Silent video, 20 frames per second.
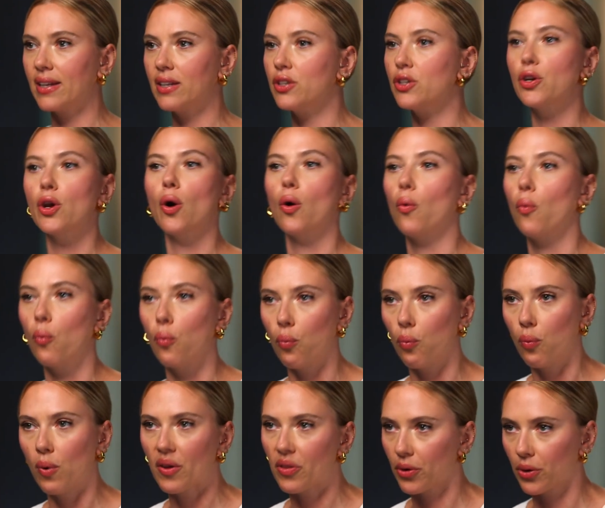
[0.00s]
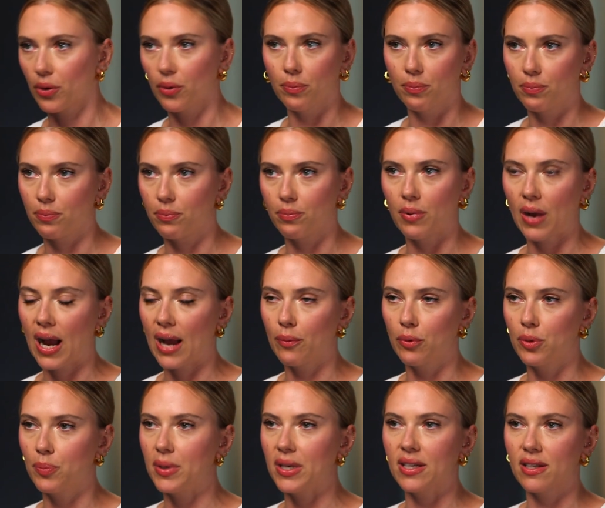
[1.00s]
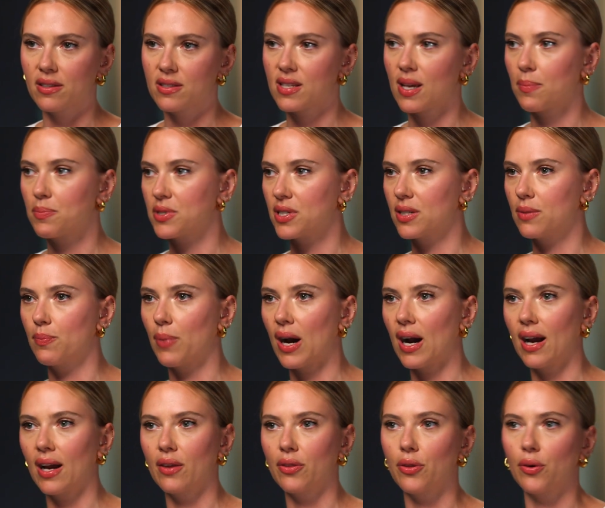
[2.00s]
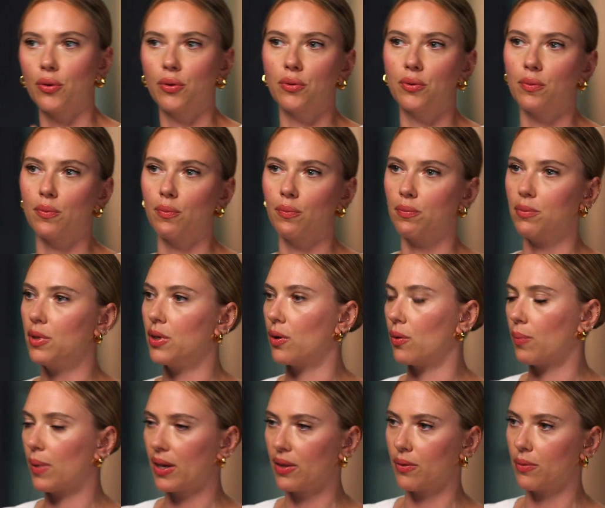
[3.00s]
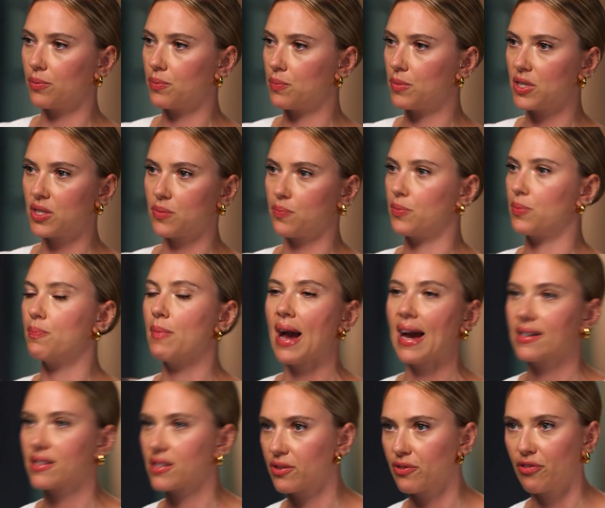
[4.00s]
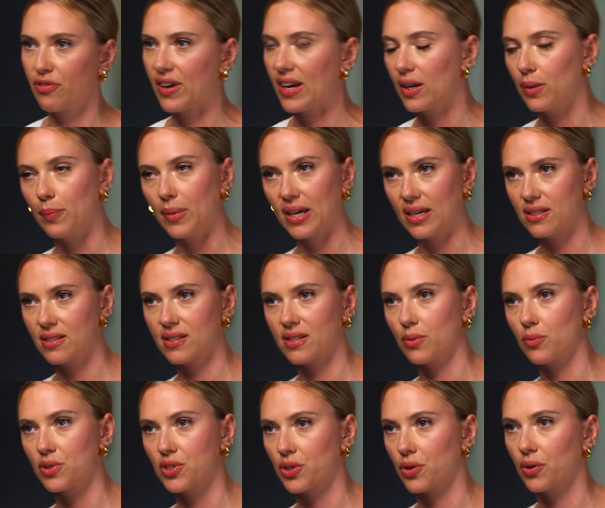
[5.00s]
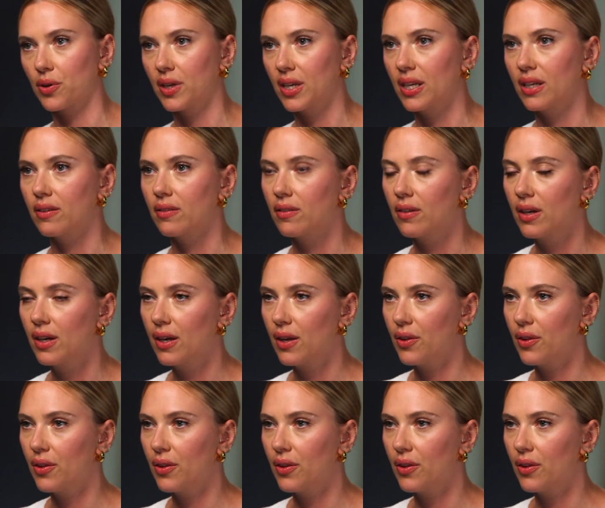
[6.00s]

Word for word: I didn't know whether I would be accepted by the, you know, by the this massive fan base that was already